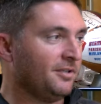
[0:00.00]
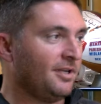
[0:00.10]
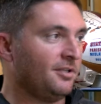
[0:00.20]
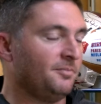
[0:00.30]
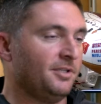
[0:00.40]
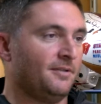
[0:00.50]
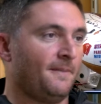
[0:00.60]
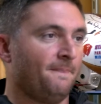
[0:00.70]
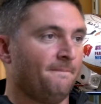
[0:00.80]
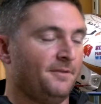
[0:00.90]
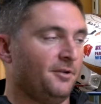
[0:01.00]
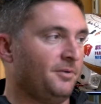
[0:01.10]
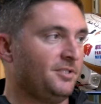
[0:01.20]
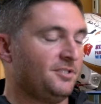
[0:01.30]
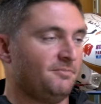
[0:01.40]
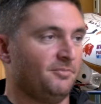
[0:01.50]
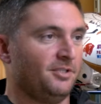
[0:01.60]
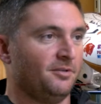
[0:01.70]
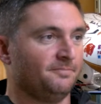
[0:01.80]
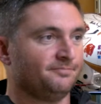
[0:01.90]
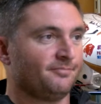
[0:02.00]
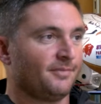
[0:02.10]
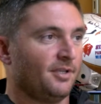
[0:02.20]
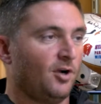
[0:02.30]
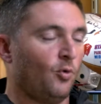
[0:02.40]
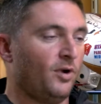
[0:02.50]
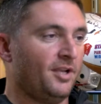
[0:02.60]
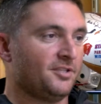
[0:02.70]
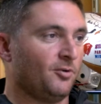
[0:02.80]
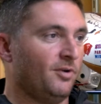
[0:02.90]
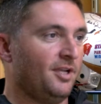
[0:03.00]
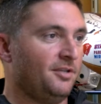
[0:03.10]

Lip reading: element. A win is a win.